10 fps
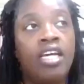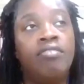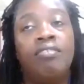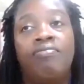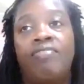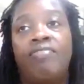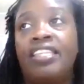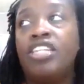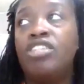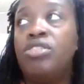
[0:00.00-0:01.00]
love the
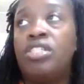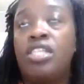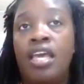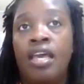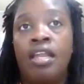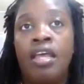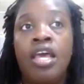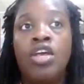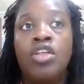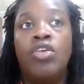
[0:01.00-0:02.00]
fact that you said
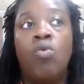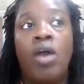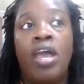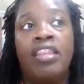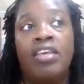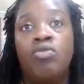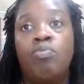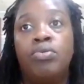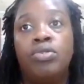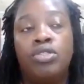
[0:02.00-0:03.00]
the way that
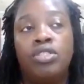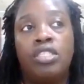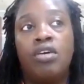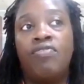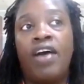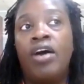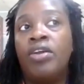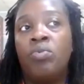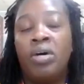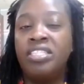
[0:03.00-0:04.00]
you pulled yourself
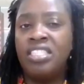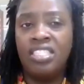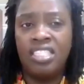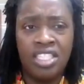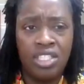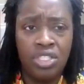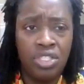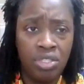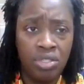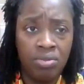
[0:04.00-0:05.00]
out, it wasn't just
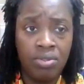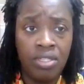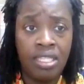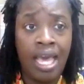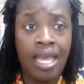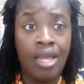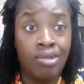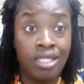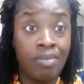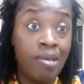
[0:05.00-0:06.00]
you, that
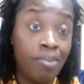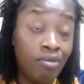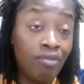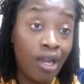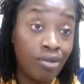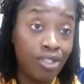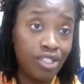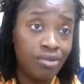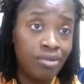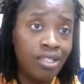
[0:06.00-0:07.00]
it was the people around
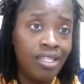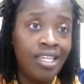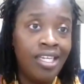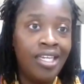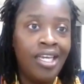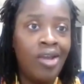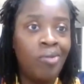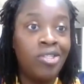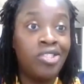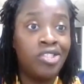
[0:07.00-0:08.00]
you.
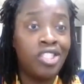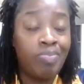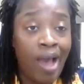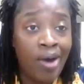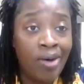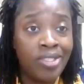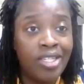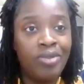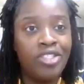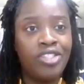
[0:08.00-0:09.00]
It was your spouse,
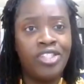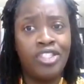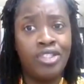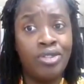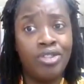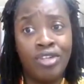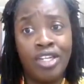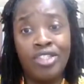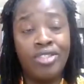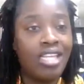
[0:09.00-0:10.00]
it was your
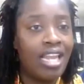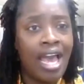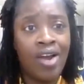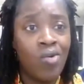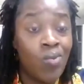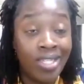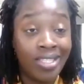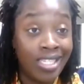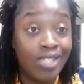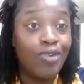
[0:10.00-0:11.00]
children. And you said, I don't
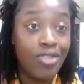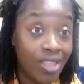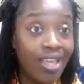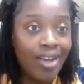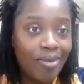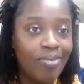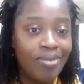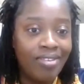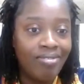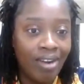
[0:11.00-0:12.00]
want this for them,
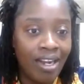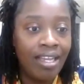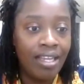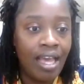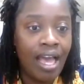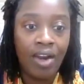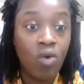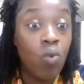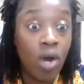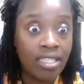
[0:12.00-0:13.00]
right? I
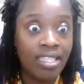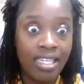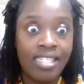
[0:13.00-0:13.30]
don't want